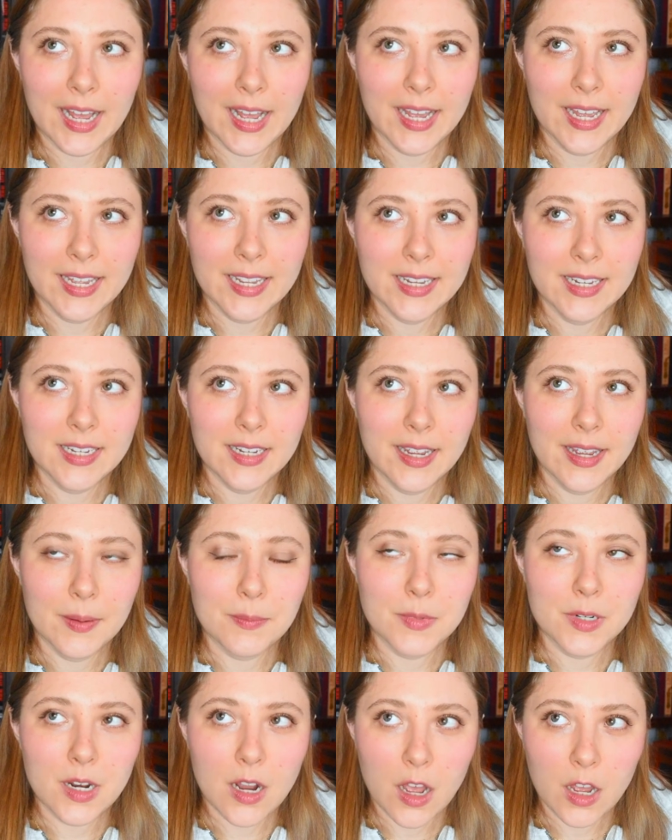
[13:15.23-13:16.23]
I
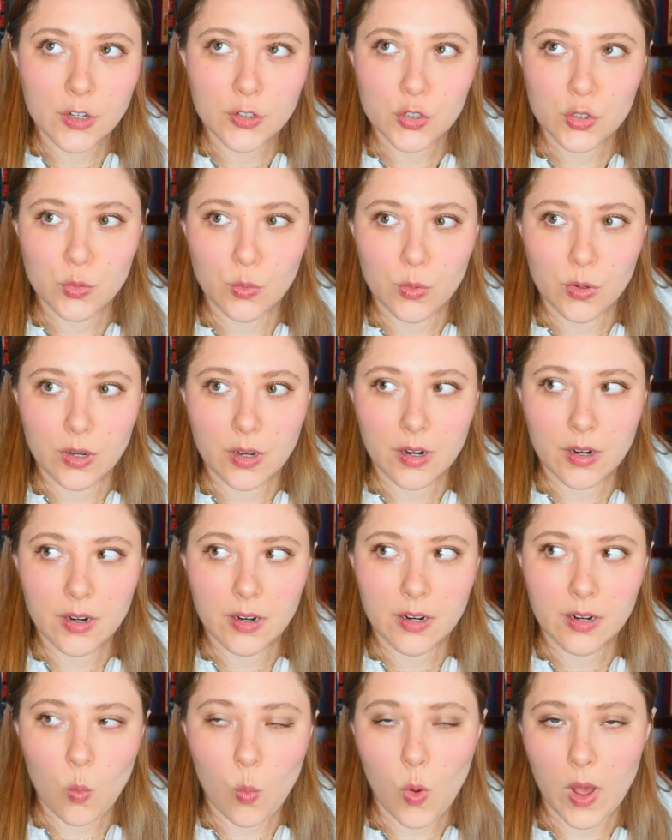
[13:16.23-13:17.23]
am not sure
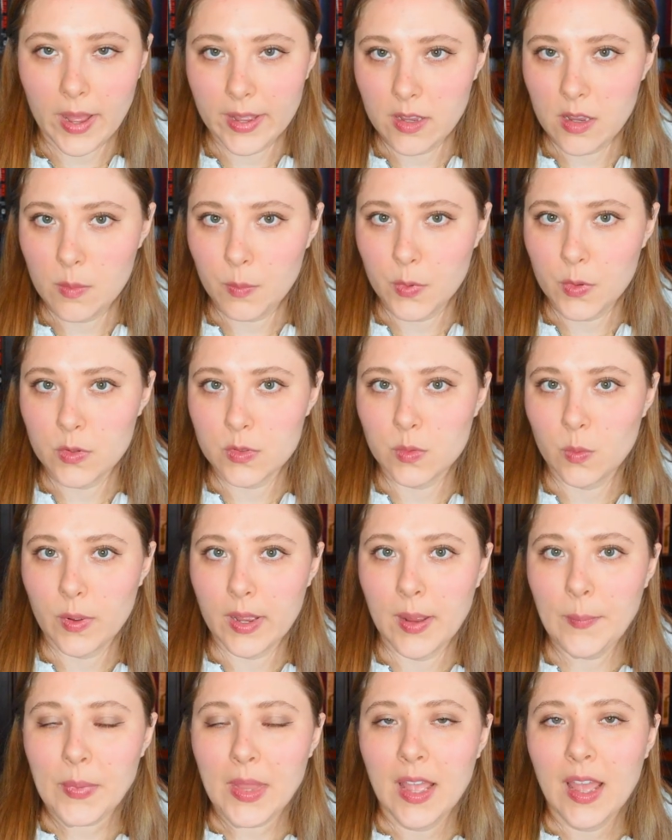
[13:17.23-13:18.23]
why he pulls
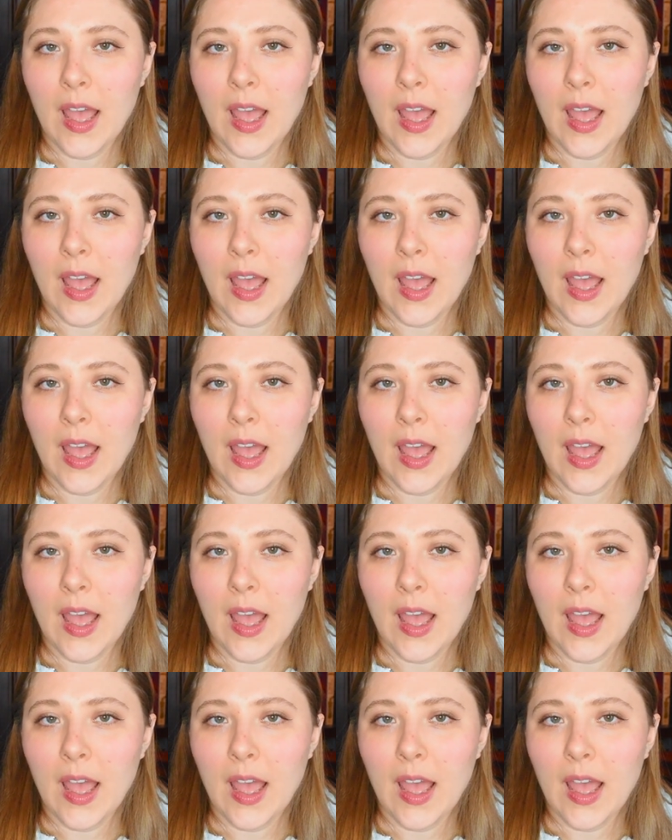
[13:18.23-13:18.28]
away.